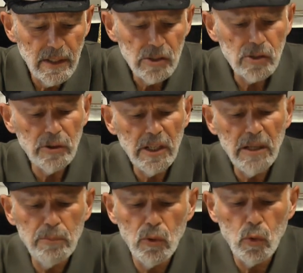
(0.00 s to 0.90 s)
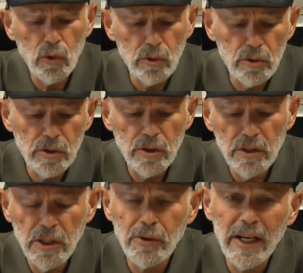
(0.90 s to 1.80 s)
So the Hebrew words,
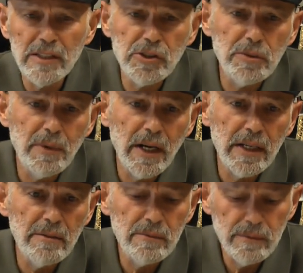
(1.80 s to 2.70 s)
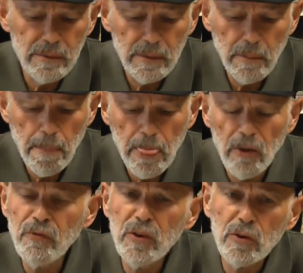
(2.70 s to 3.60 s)
Yirat Shamayim, the
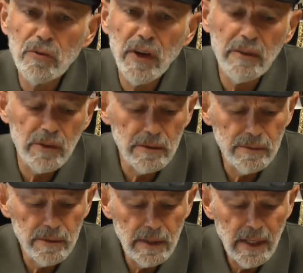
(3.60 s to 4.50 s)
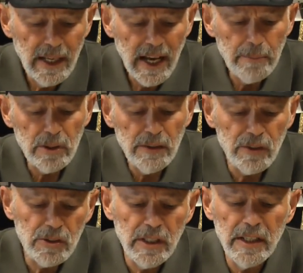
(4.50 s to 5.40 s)
fear of heaven, I believe are
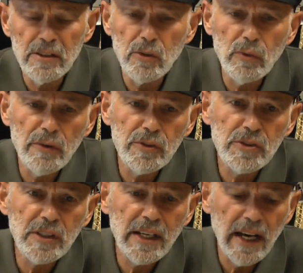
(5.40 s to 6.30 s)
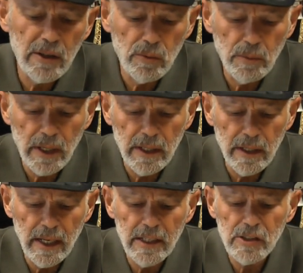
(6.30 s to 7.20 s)
stated in reference to God
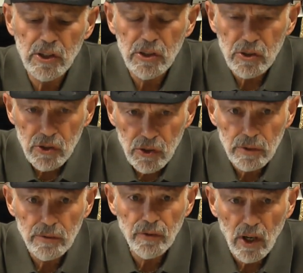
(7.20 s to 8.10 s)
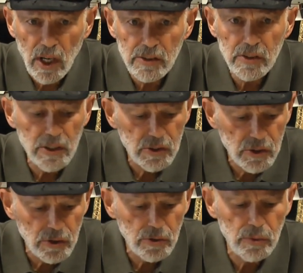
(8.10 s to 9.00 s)
Almighty and his concern for us, his
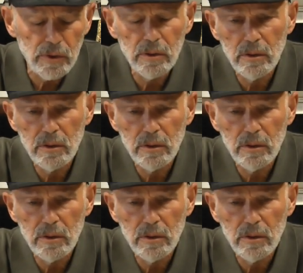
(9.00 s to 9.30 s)
children.